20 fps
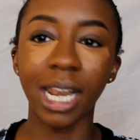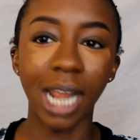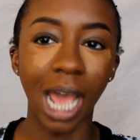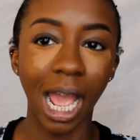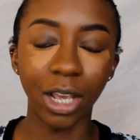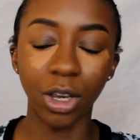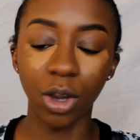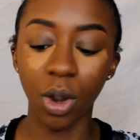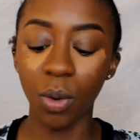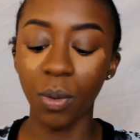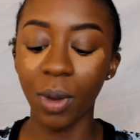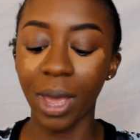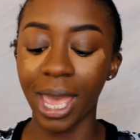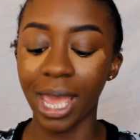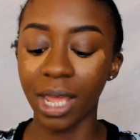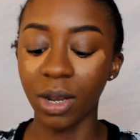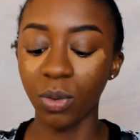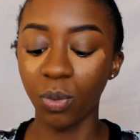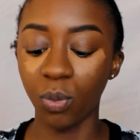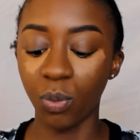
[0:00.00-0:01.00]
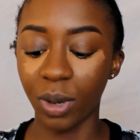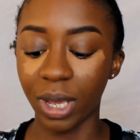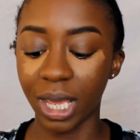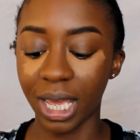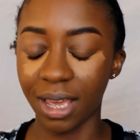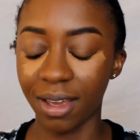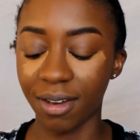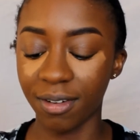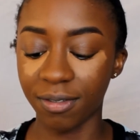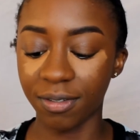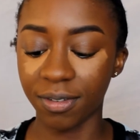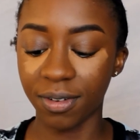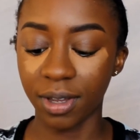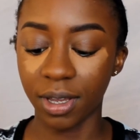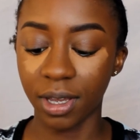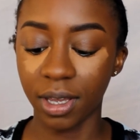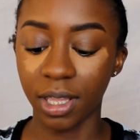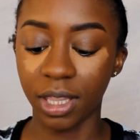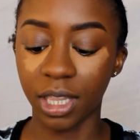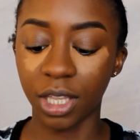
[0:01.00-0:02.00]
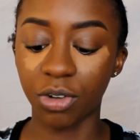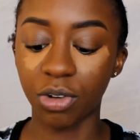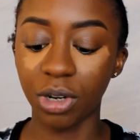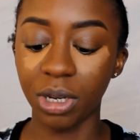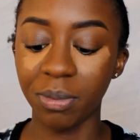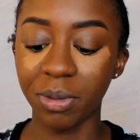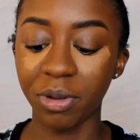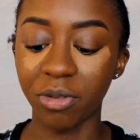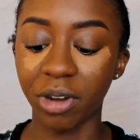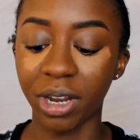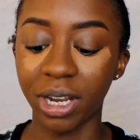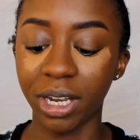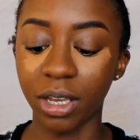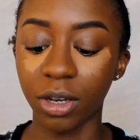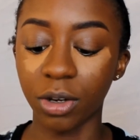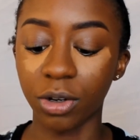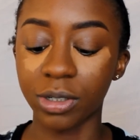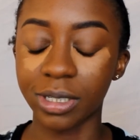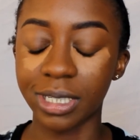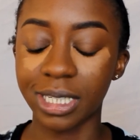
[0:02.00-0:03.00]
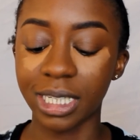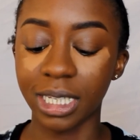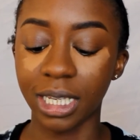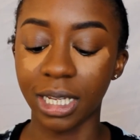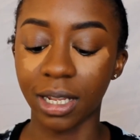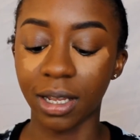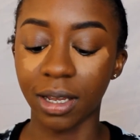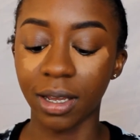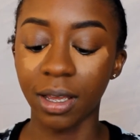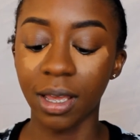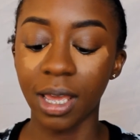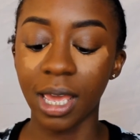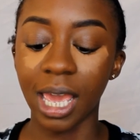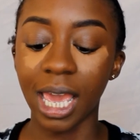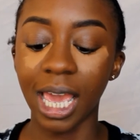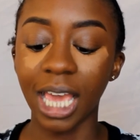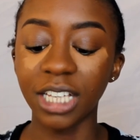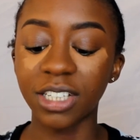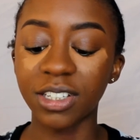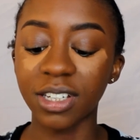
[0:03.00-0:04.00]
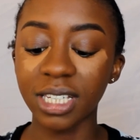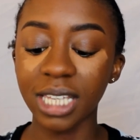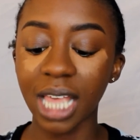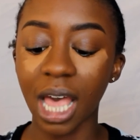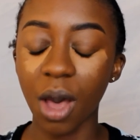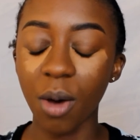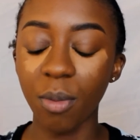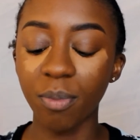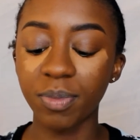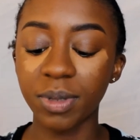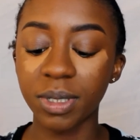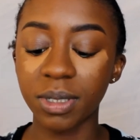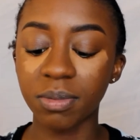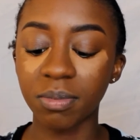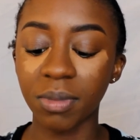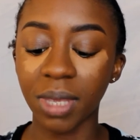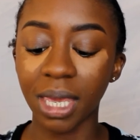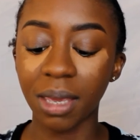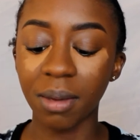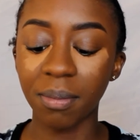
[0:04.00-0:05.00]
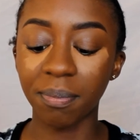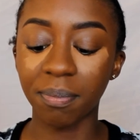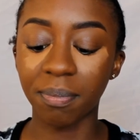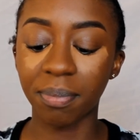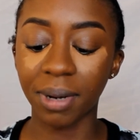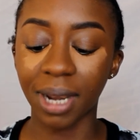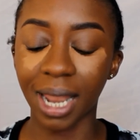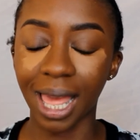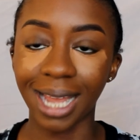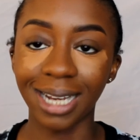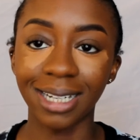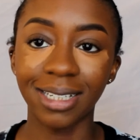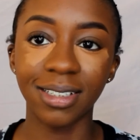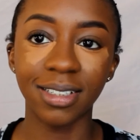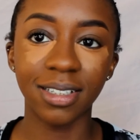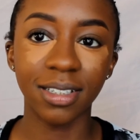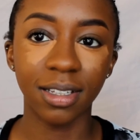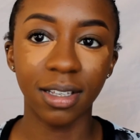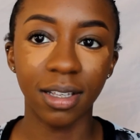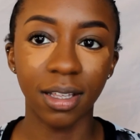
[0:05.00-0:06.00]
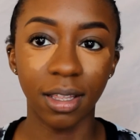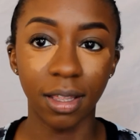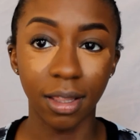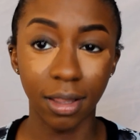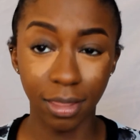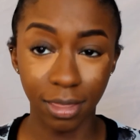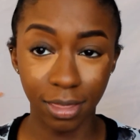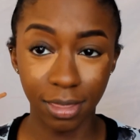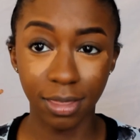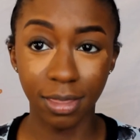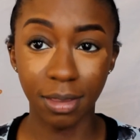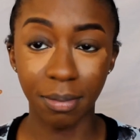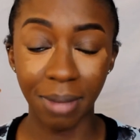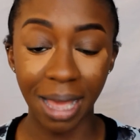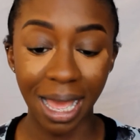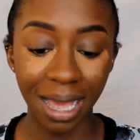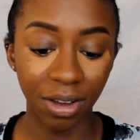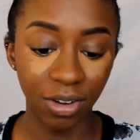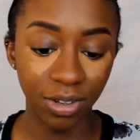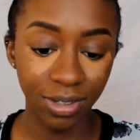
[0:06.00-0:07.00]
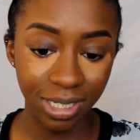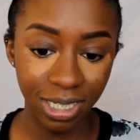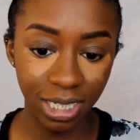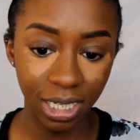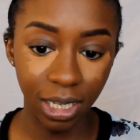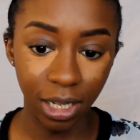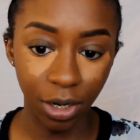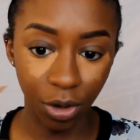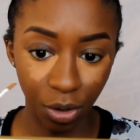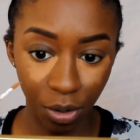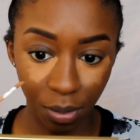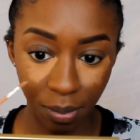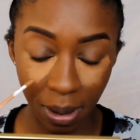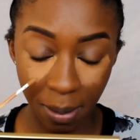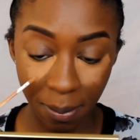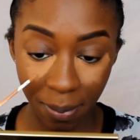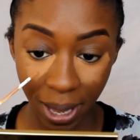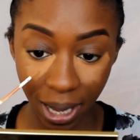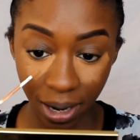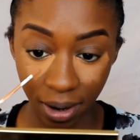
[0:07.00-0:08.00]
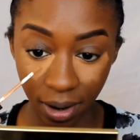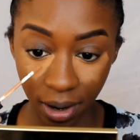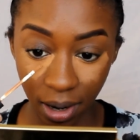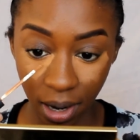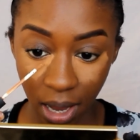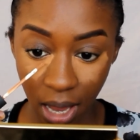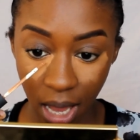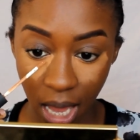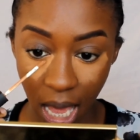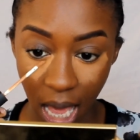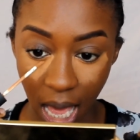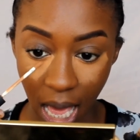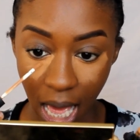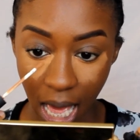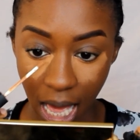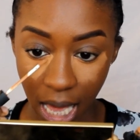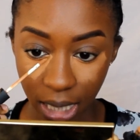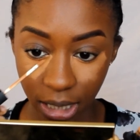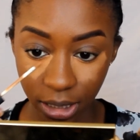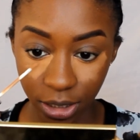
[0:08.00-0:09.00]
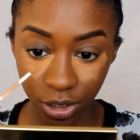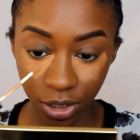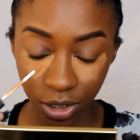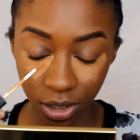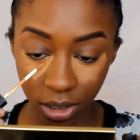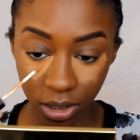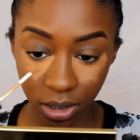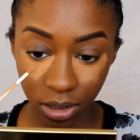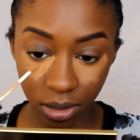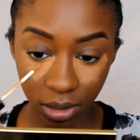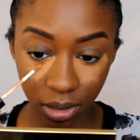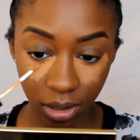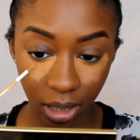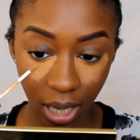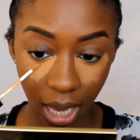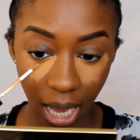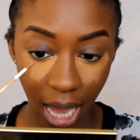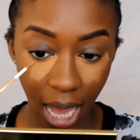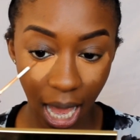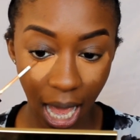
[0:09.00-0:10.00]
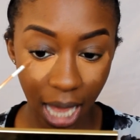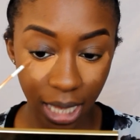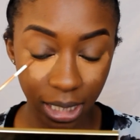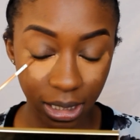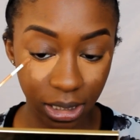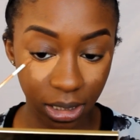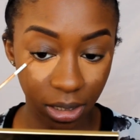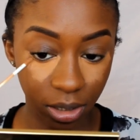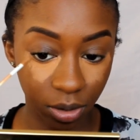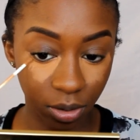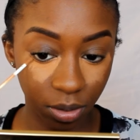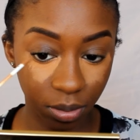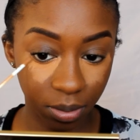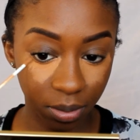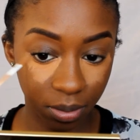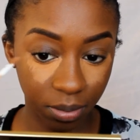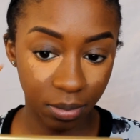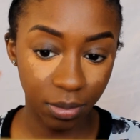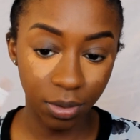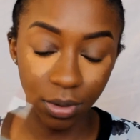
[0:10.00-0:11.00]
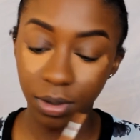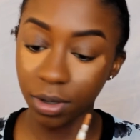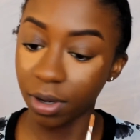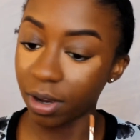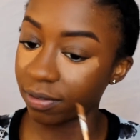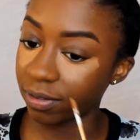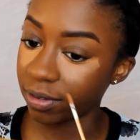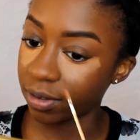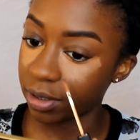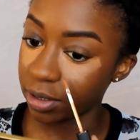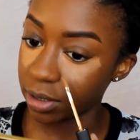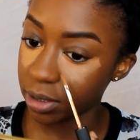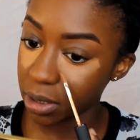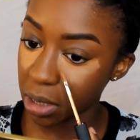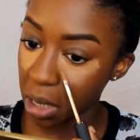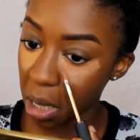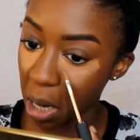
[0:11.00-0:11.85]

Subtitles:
I go in with the Creamy Radiant Concealer. It just helps me blend the matte concealer a little bit better and just adds a little bit more coverage.